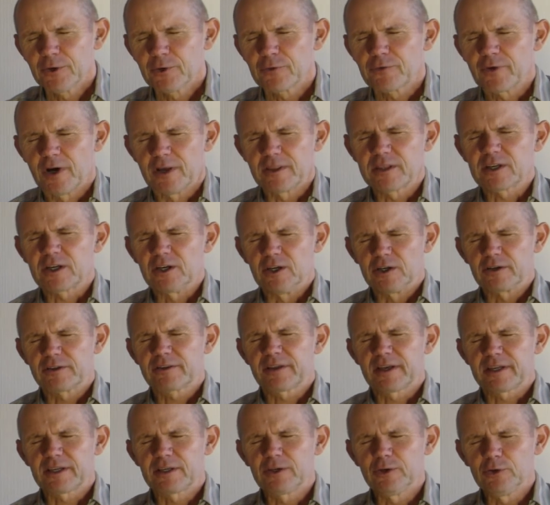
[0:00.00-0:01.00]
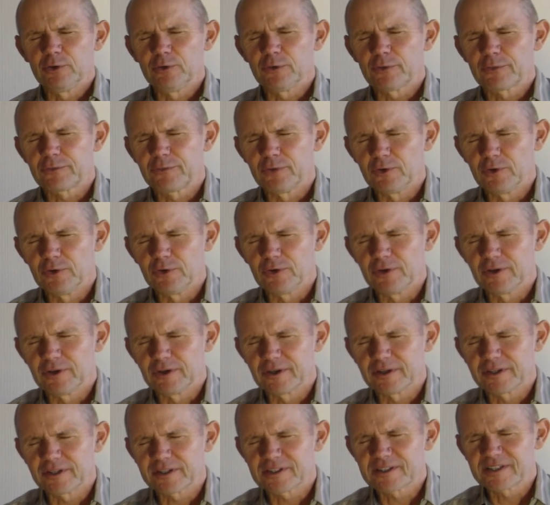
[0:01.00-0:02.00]
Father God, thank you
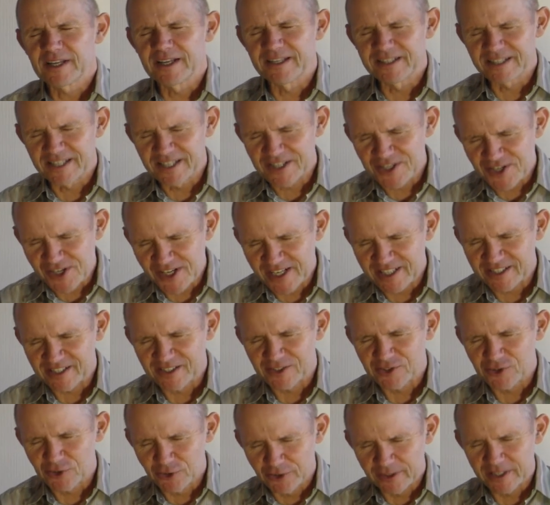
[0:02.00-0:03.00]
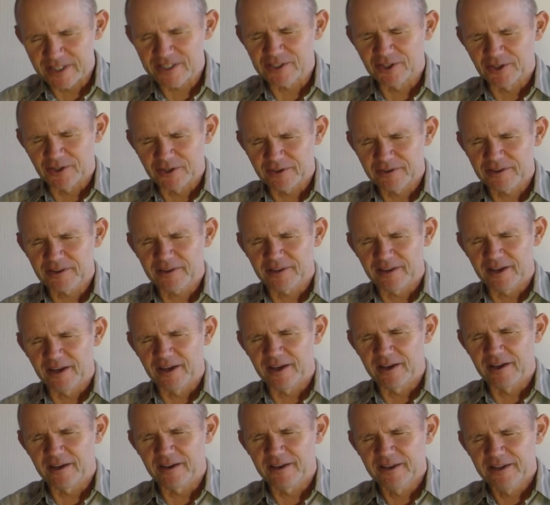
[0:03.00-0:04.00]
for sending Jesus to this earth
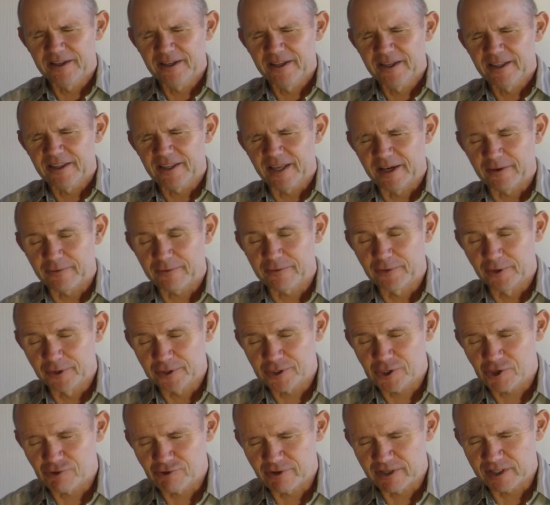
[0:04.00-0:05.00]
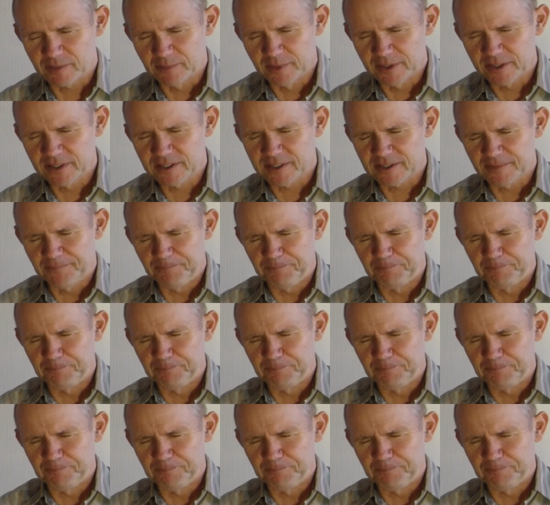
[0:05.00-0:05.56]
uh, at first Christmas.